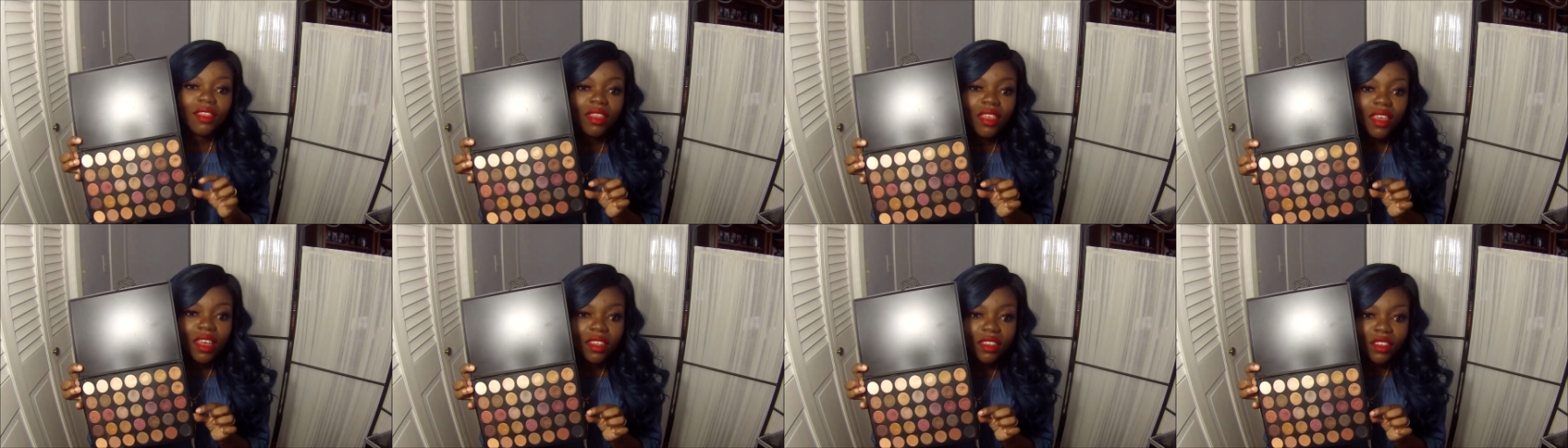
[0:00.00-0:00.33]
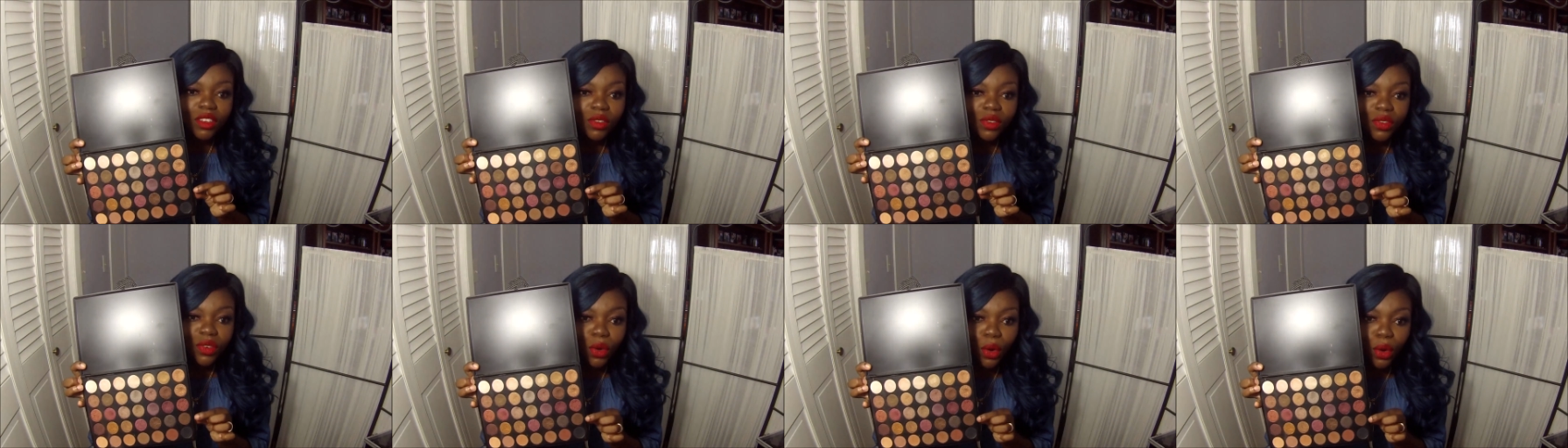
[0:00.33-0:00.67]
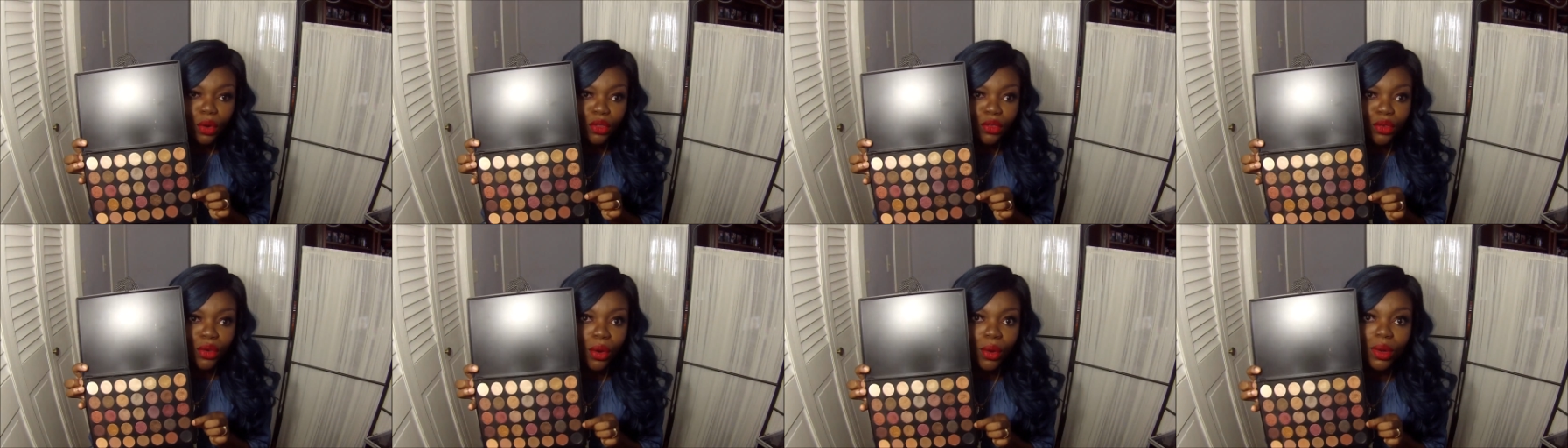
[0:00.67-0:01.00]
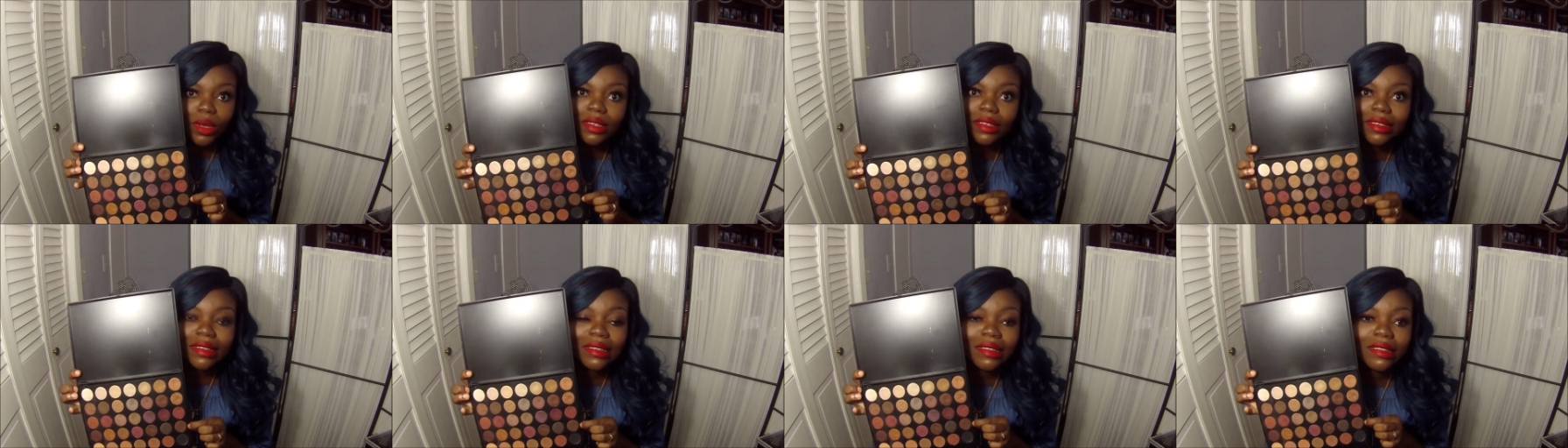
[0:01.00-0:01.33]
this fourth row
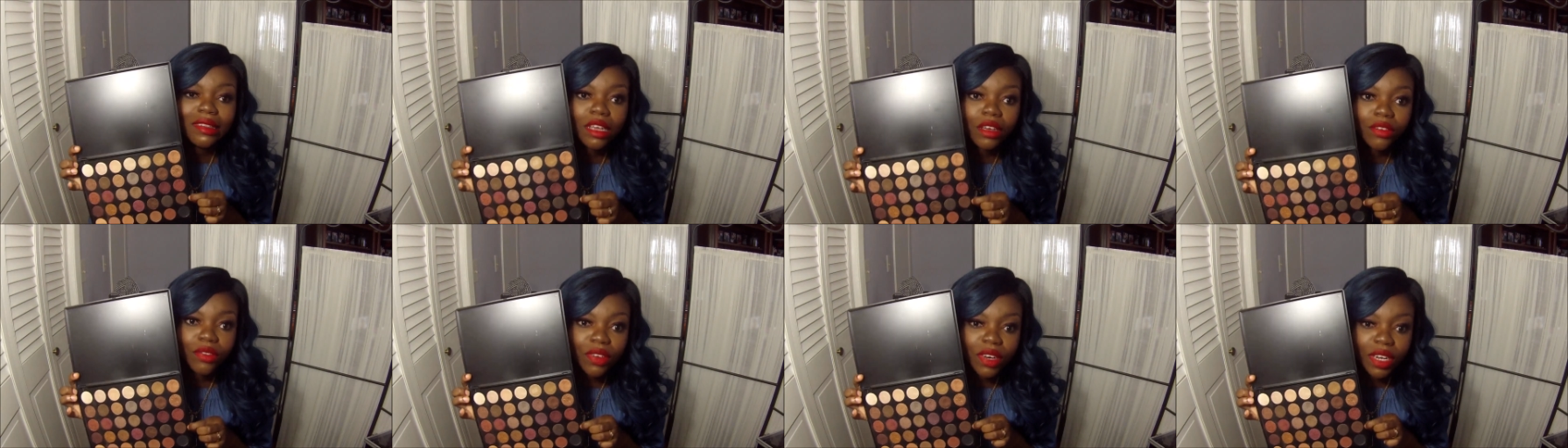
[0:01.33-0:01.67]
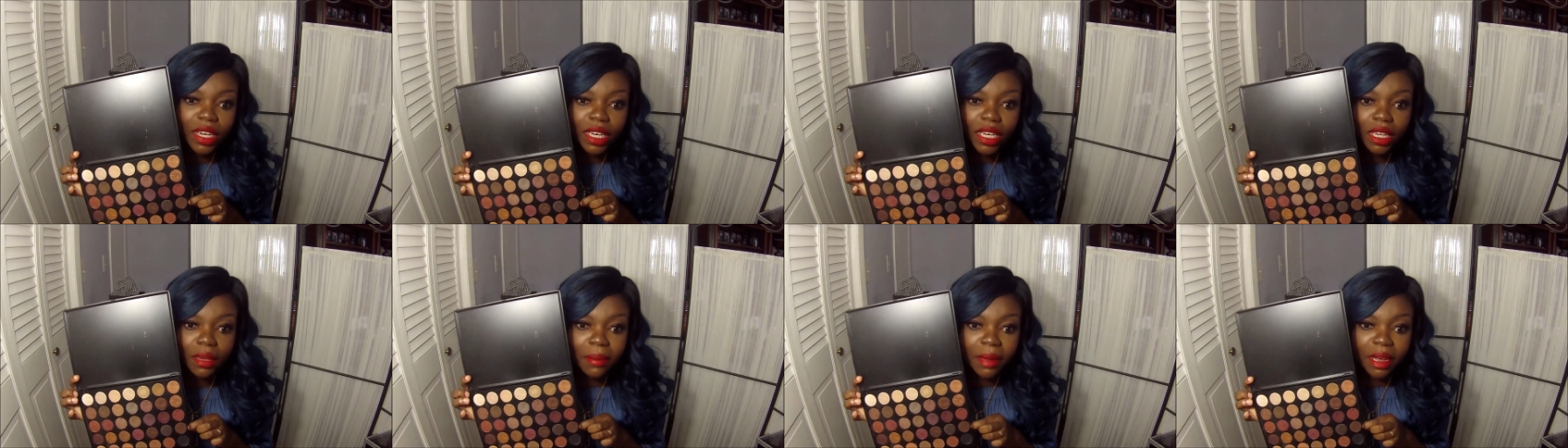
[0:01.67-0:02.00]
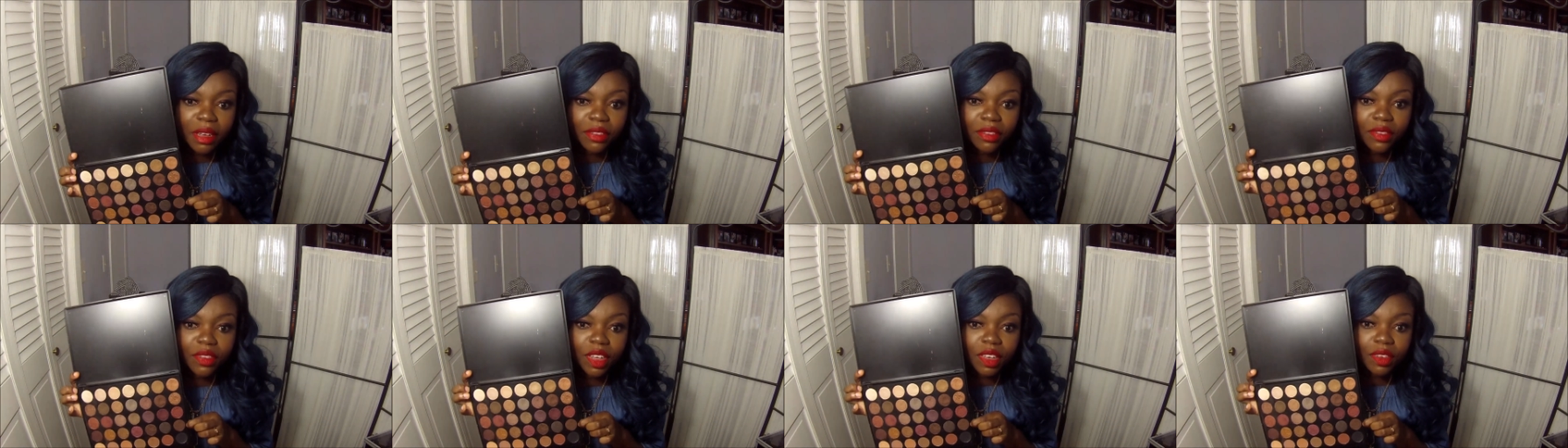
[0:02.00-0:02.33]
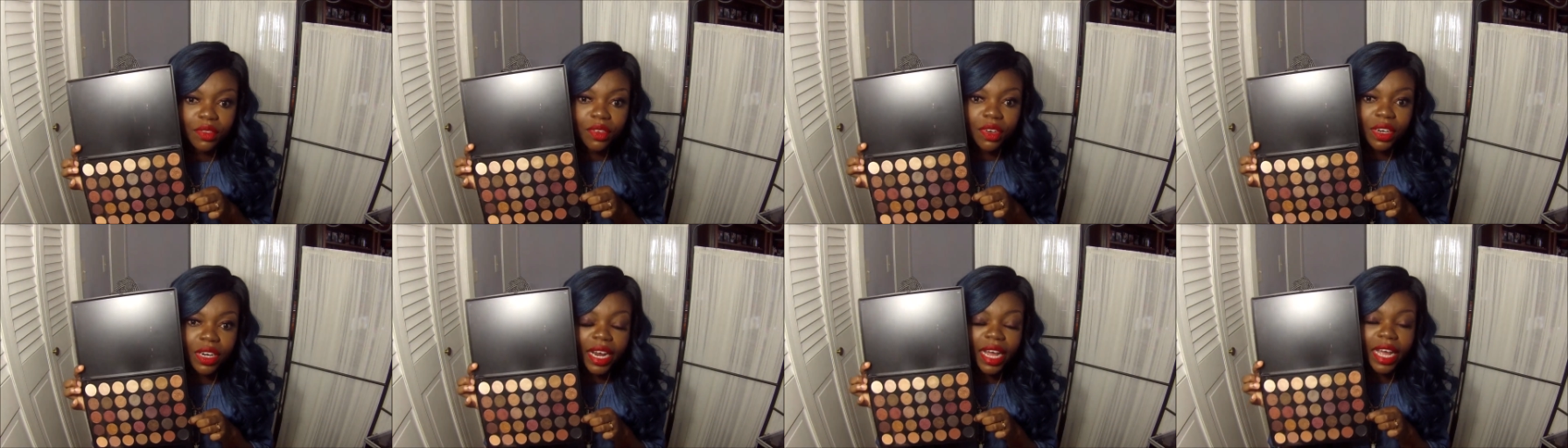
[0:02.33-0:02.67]
is definitely my
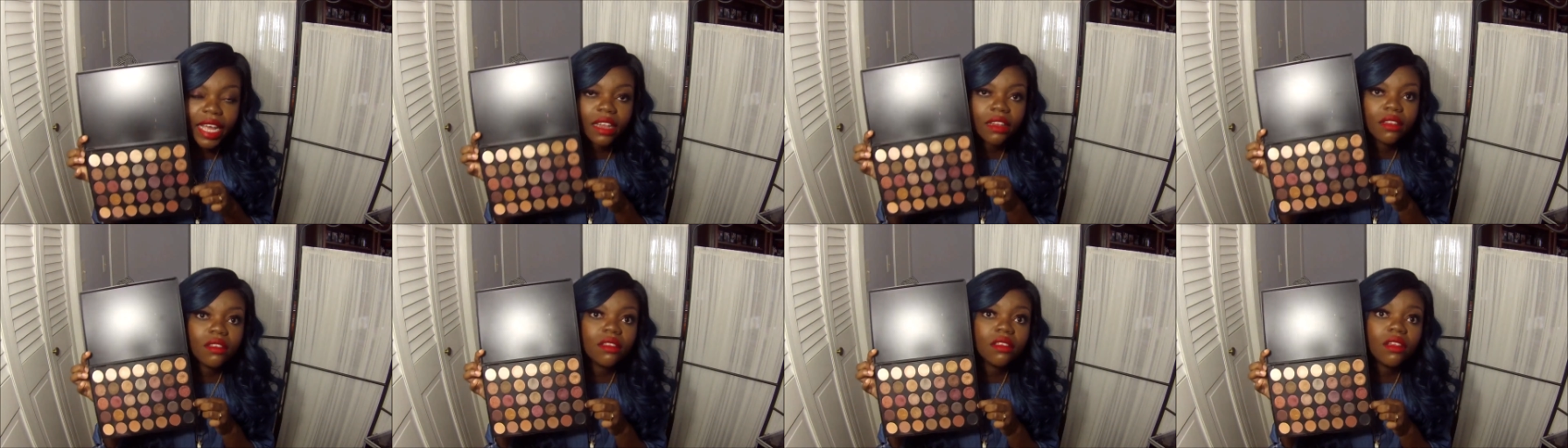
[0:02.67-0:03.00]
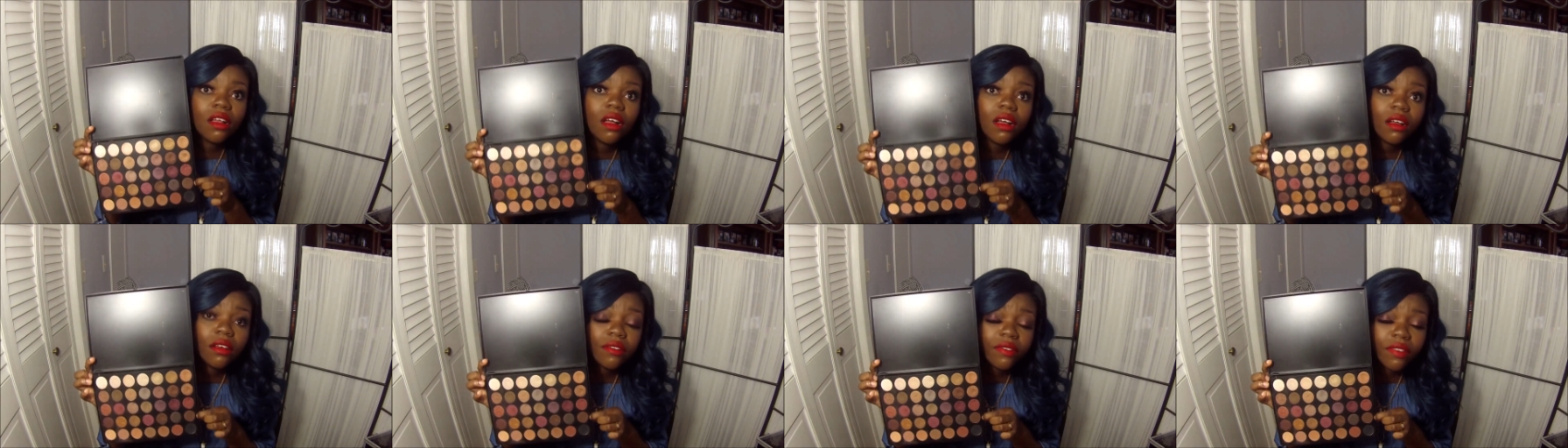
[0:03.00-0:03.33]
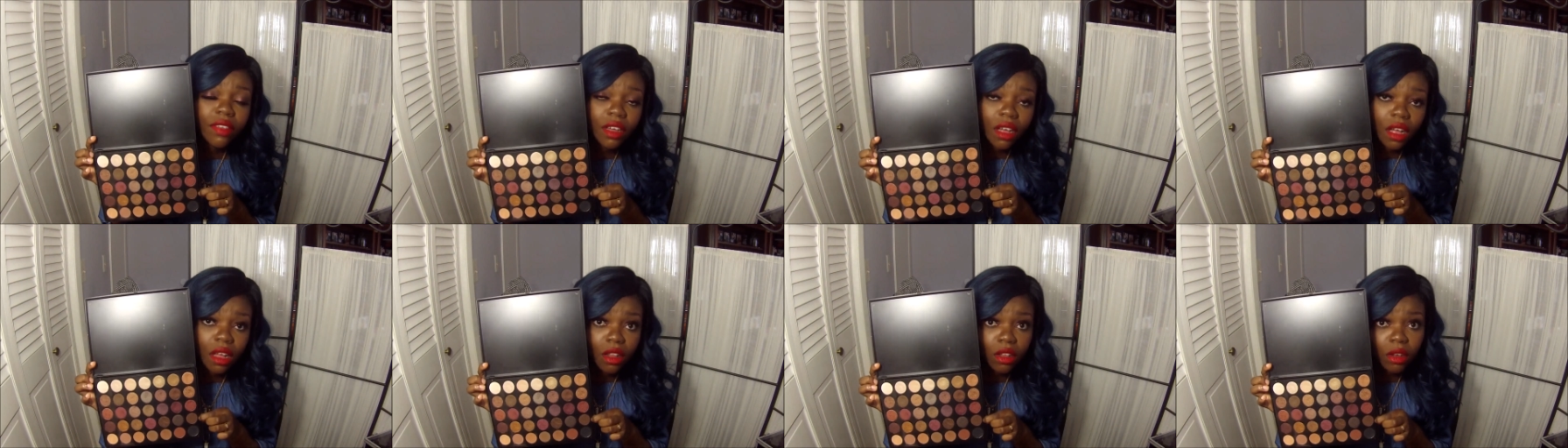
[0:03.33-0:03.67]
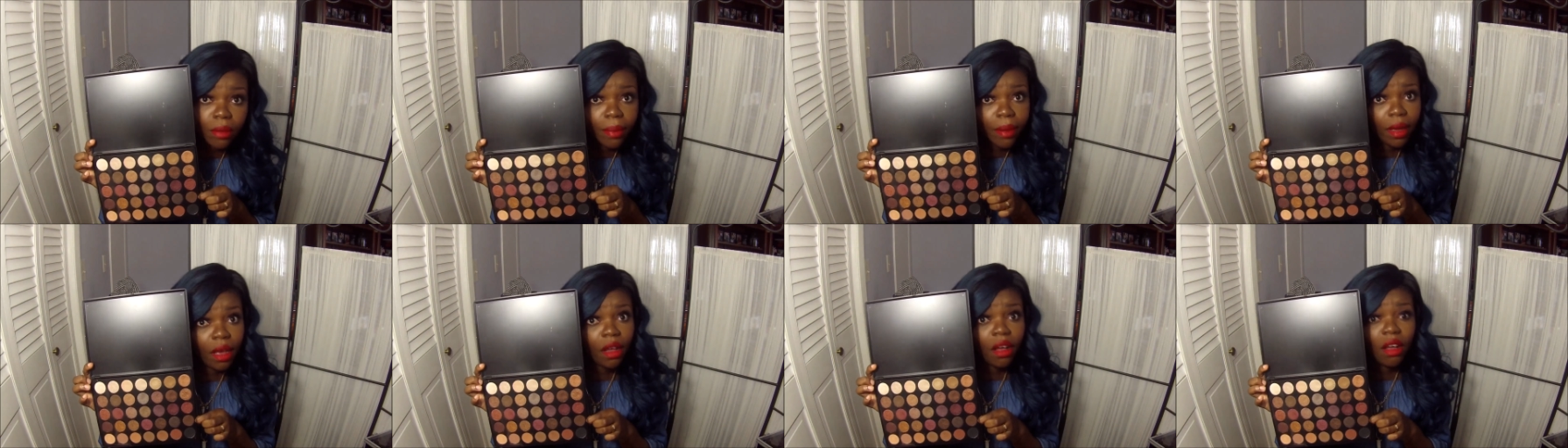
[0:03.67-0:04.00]
favorite I love the
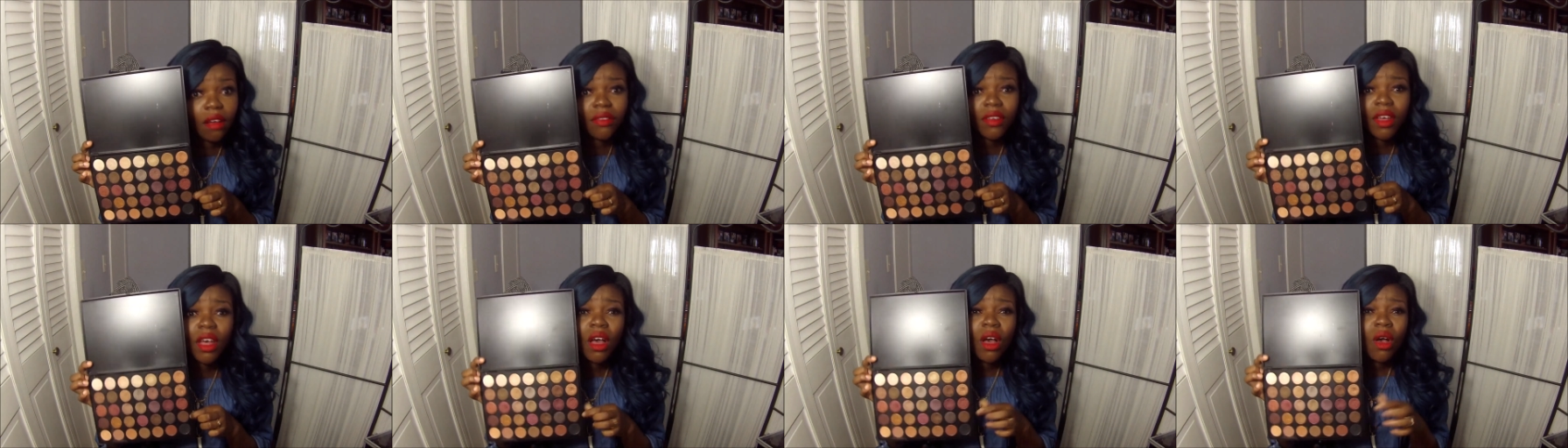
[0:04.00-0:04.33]
color payoff